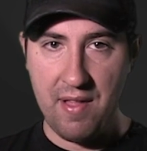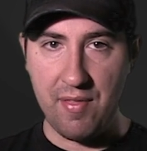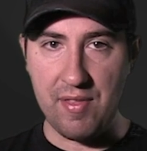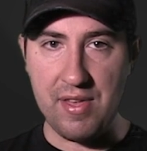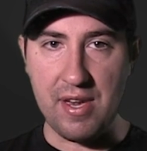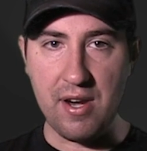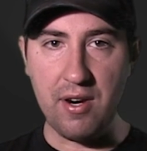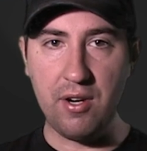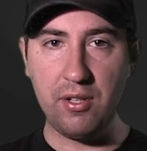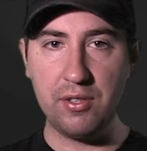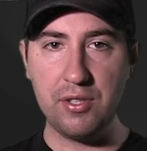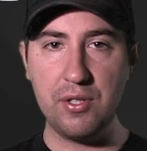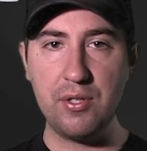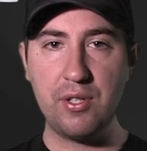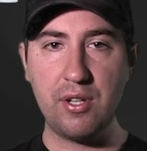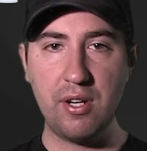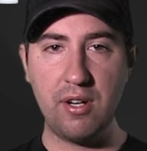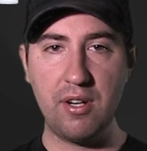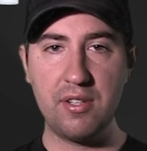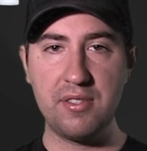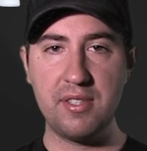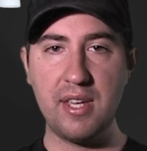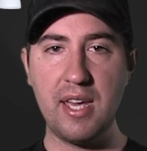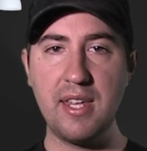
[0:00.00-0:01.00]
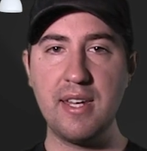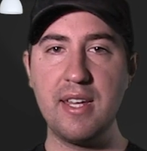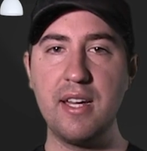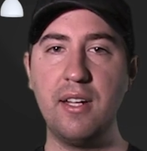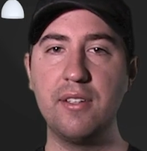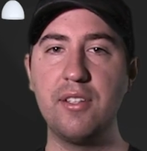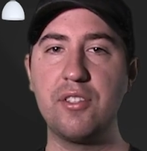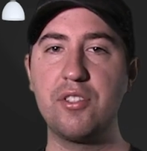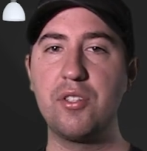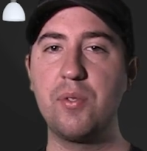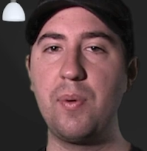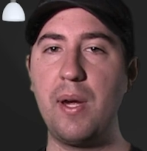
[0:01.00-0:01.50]
The all-new Cars Land
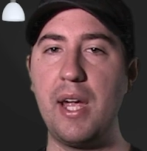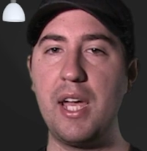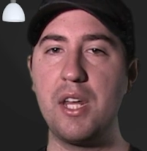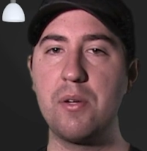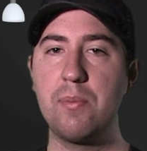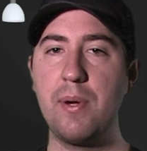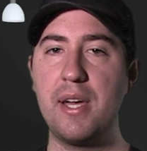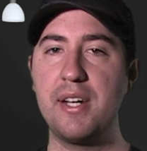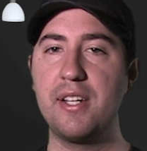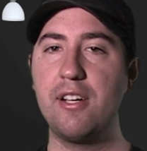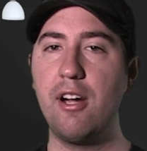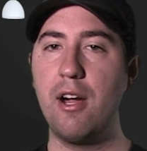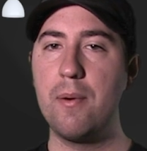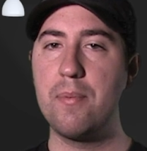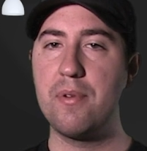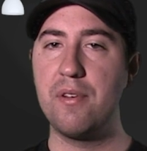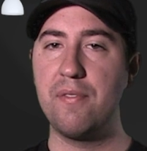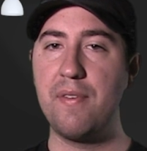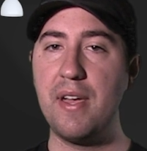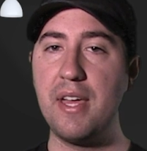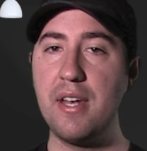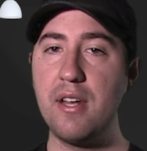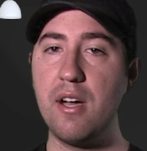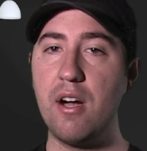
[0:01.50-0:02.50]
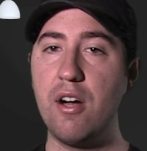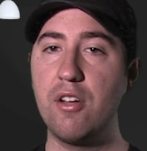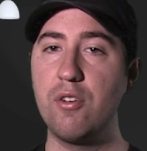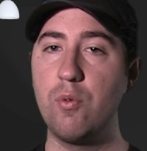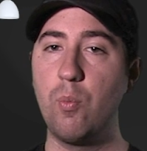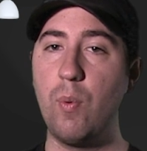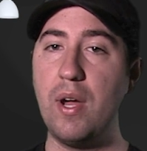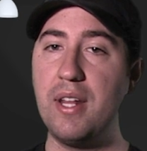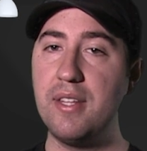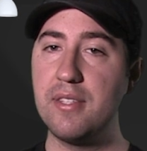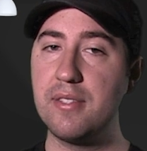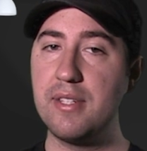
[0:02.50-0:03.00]
held its grand red carpet event
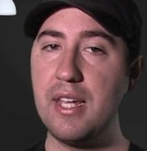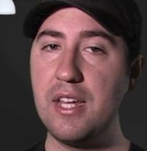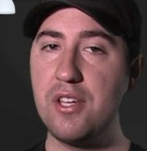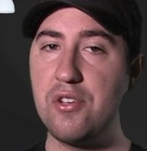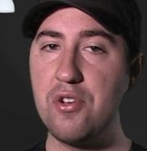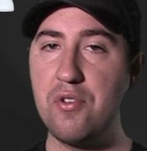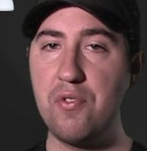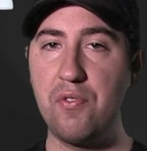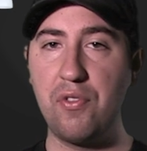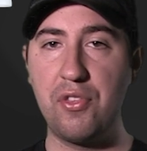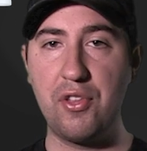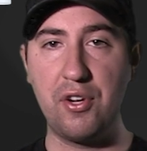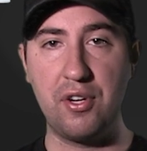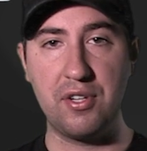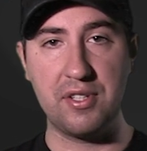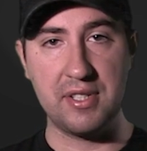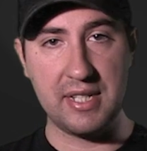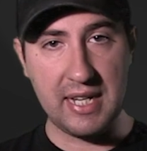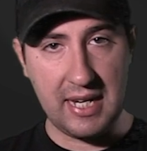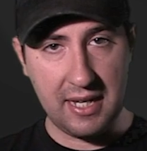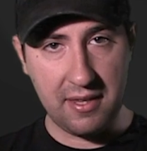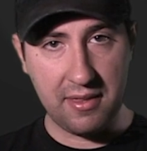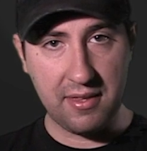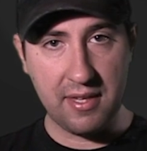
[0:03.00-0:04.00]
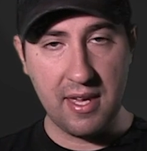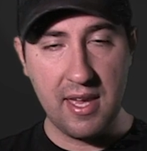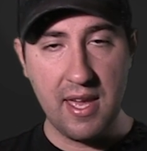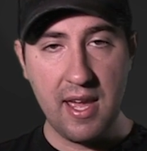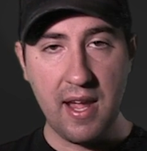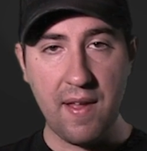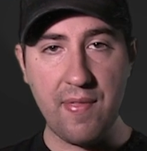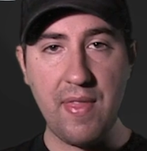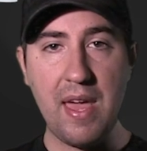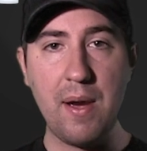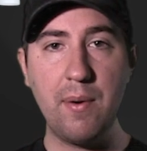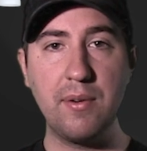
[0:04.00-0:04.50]
on Wednesday, June 13th,
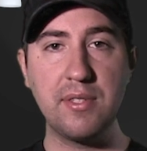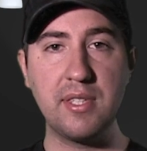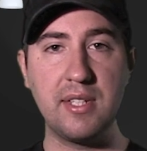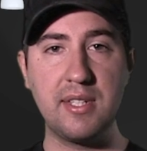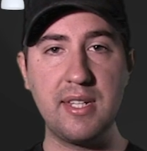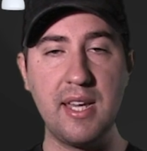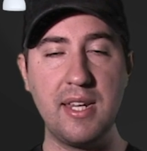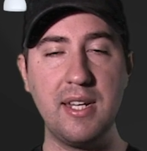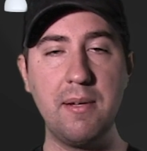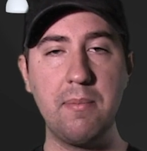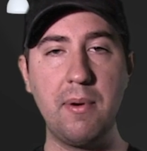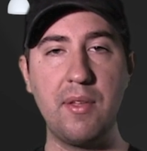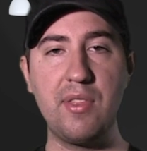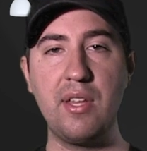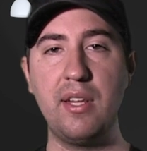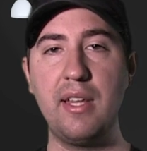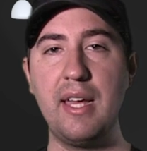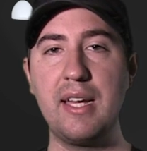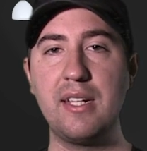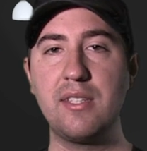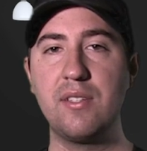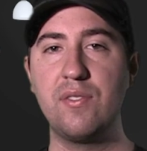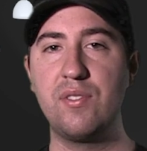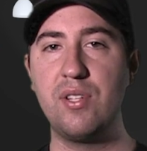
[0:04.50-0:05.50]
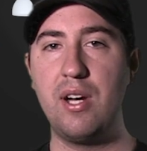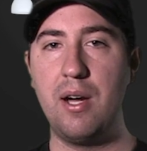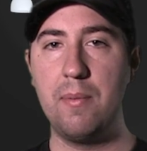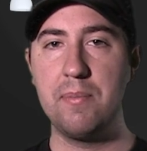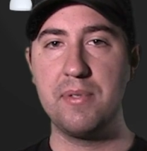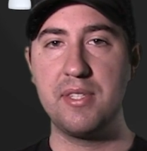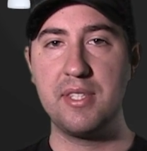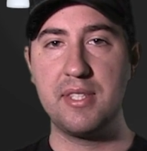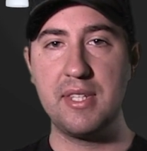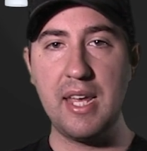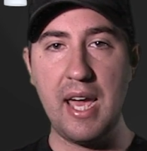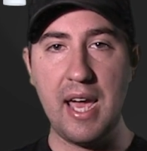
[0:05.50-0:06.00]
and that was attended by the likes of Tom
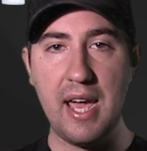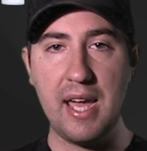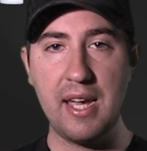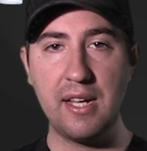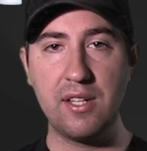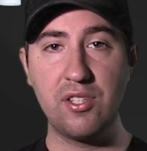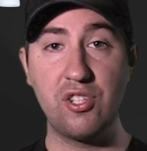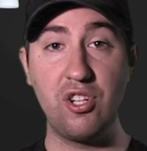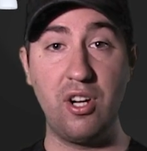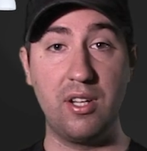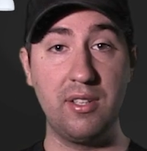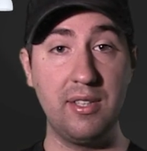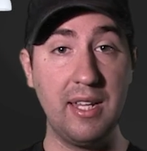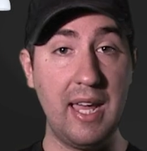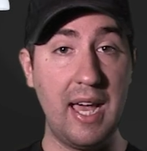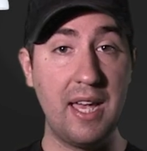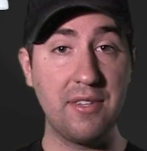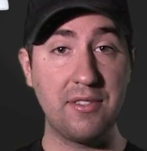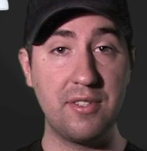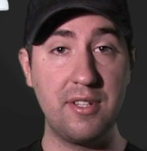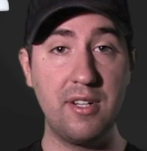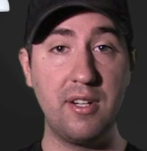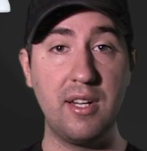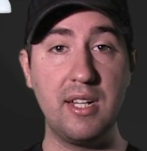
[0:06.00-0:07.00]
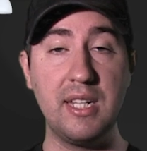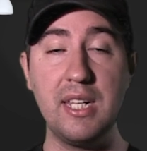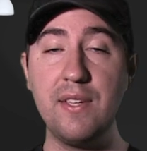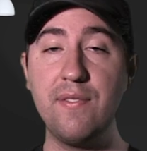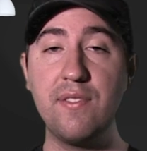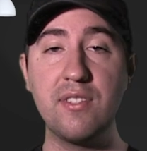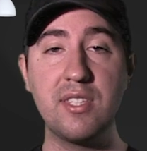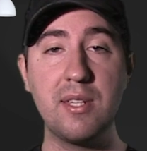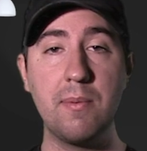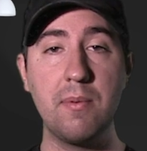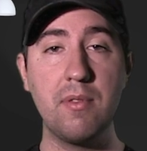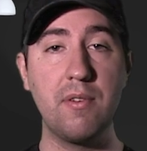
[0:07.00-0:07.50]
Staggs, John Lasseter, and
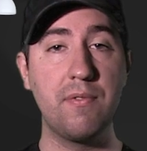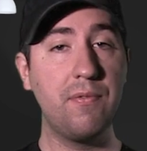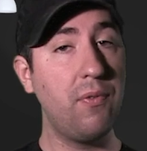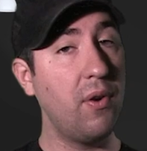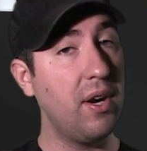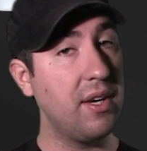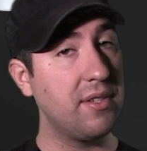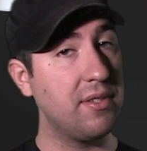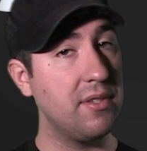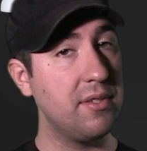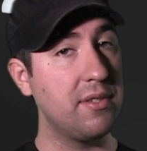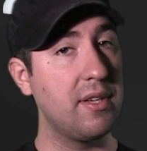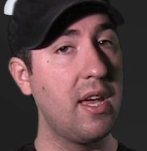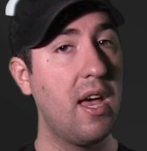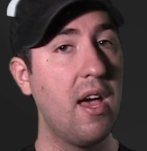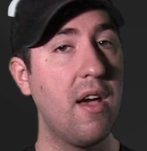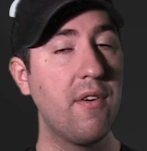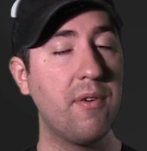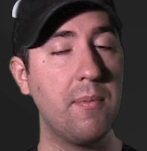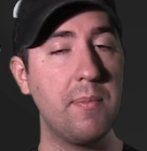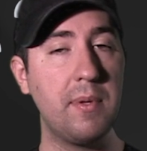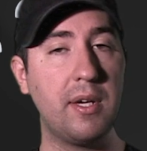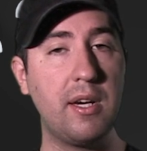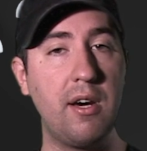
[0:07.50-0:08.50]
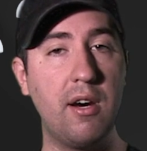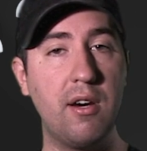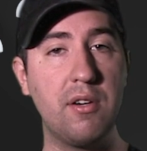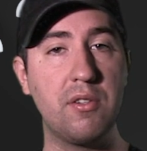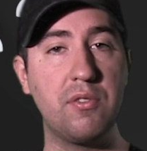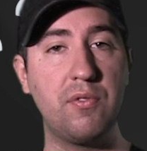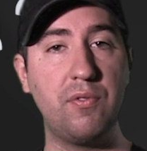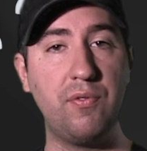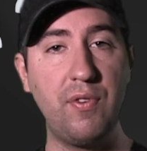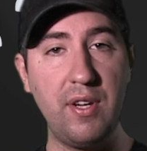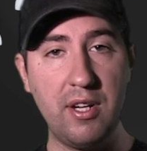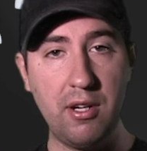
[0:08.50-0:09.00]
even some of the voices from the
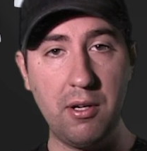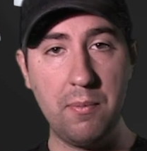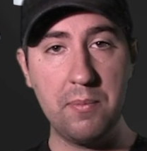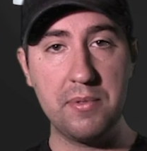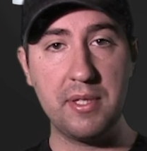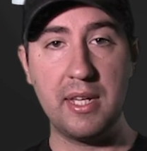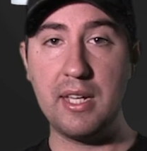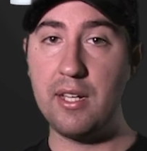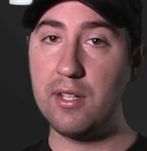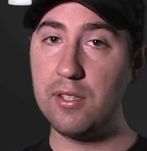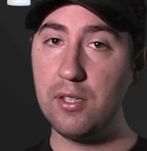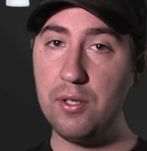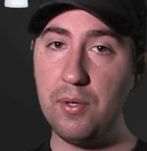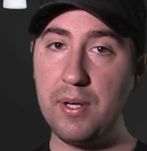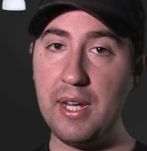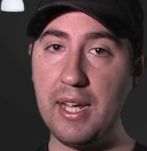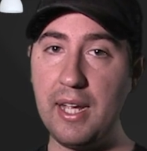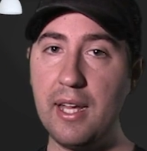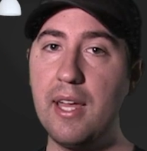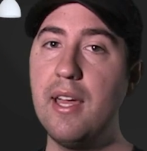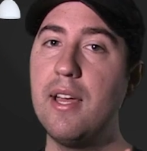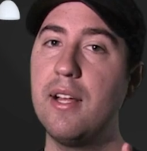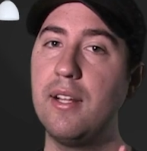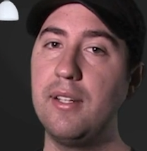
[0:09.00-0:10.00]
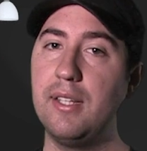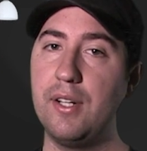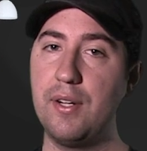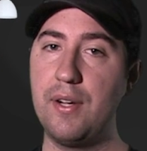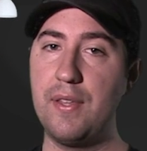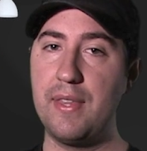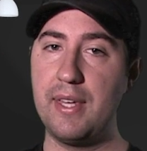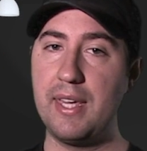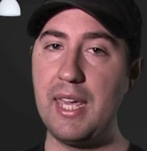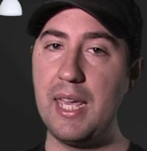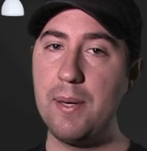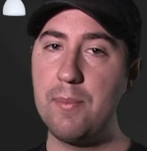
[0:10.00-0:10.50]
Cars films, including
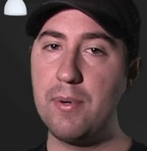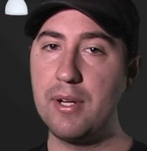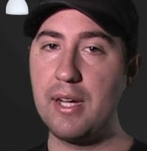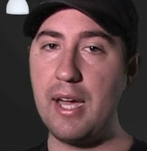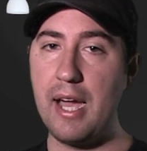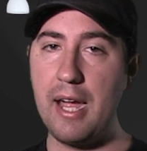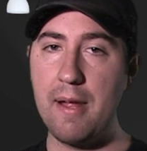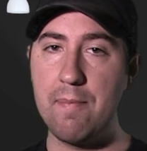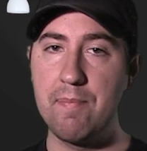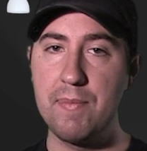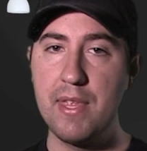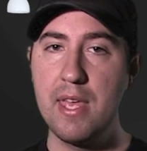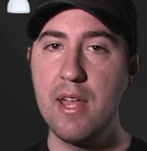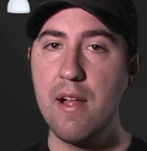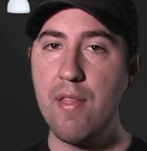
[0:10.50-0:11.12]
Larry the Cable Guy.